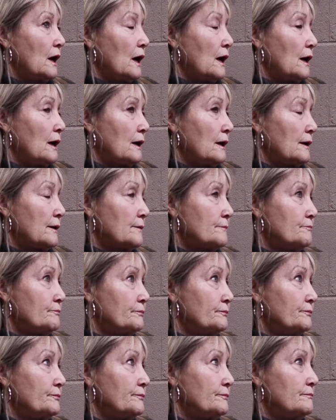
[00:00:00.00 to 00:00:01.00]
uh,
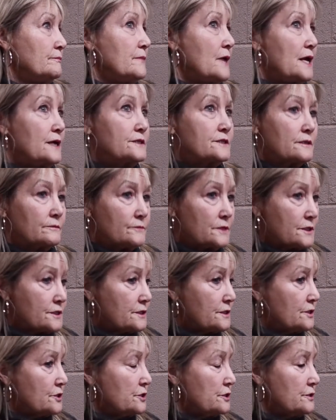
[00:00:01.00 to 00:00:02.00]
make some
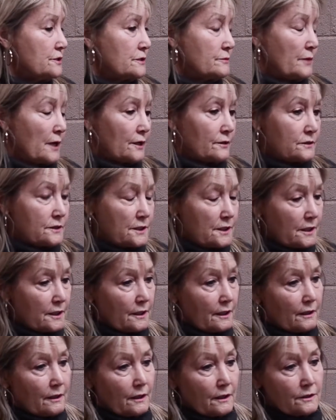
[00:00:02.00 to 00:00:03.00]
decisions about
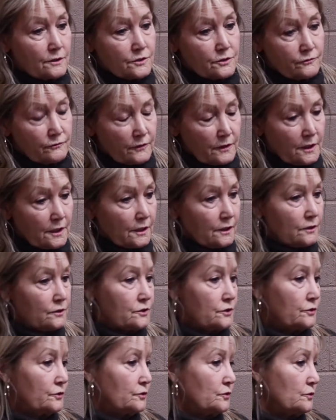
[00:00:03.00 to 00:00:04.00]
DNRs, feeding
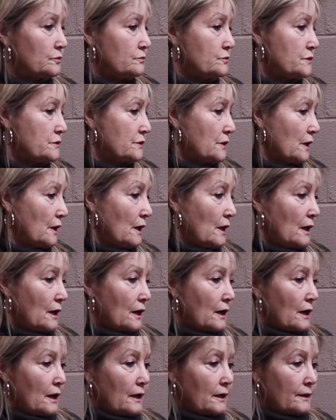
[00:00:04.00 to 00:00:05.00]
tubes.
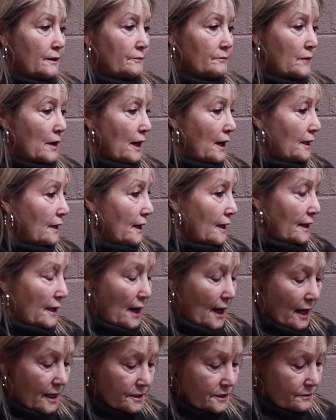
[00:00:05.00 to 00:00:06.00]
Um, I got
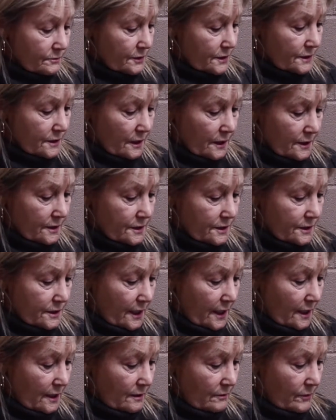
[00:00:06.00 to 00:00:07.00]
hospice on
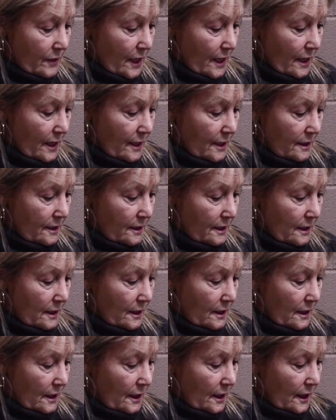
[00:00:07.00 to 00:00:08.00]
standby,
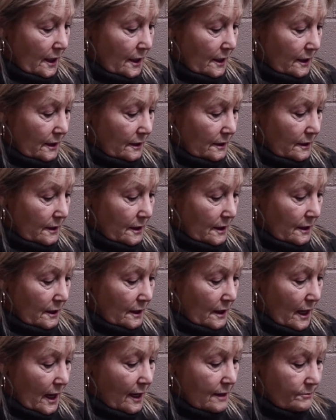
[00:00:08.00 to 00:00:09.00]
and uh,
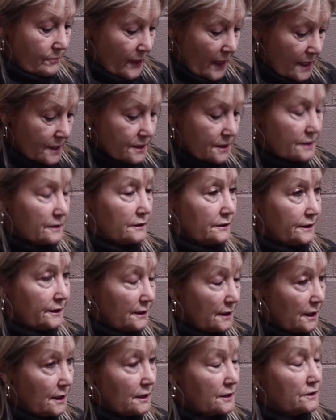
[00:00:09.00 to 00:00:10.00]
I basically
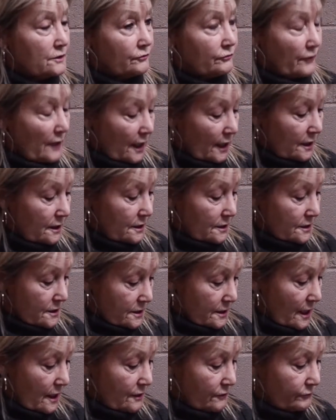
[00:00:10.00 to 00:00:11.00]
needed to find a
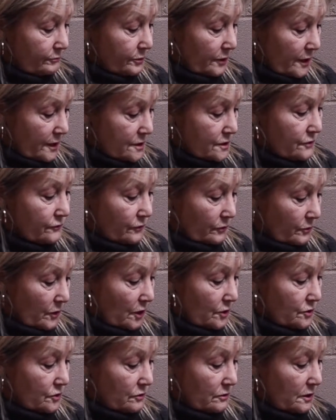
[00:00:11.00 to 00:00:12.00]
safe place for
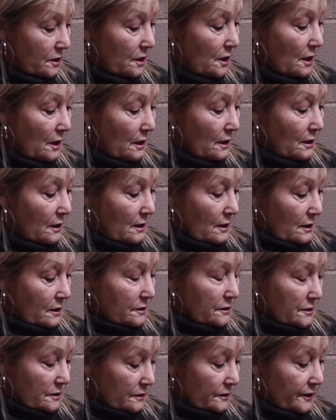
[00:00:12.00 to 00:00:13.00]
Marjorie
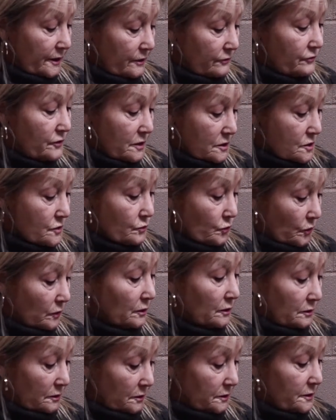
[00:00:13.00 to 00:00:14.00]
to leave this
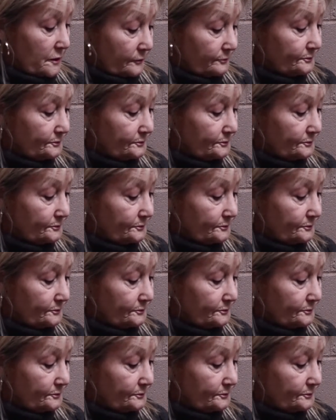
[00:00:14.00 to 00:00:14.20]
world